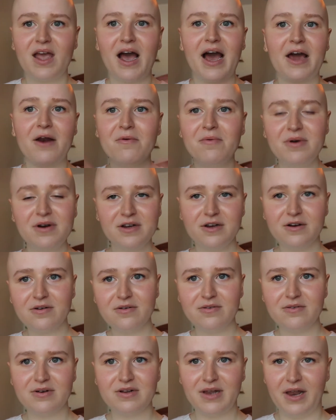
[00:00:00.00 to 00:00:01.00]
I don't want to
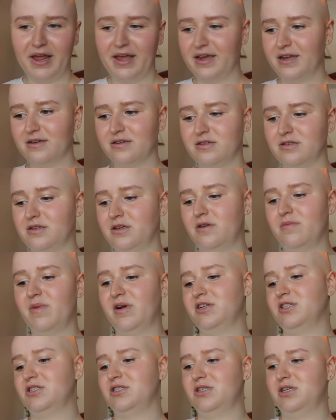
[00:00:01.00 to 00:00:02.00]
go like too
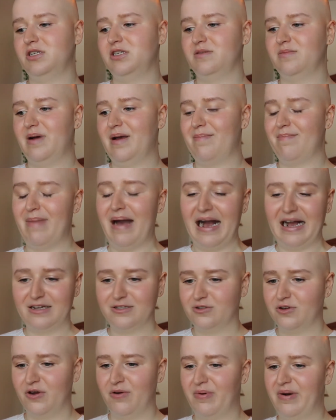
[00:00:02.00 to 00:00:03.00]
much into my
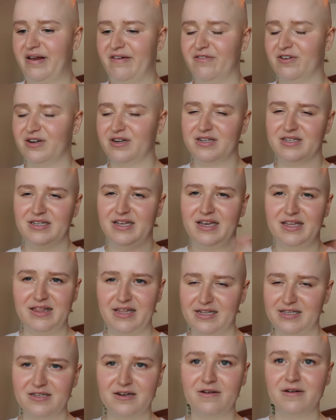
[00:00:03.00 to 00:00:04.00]
backs or whatever because like
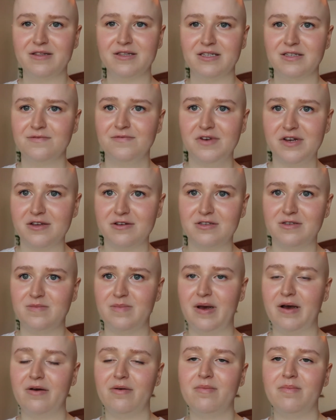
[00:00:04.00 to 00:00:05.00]
that's not what this video is
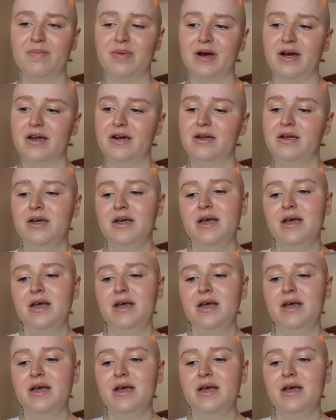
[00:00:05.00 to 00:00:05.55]
about but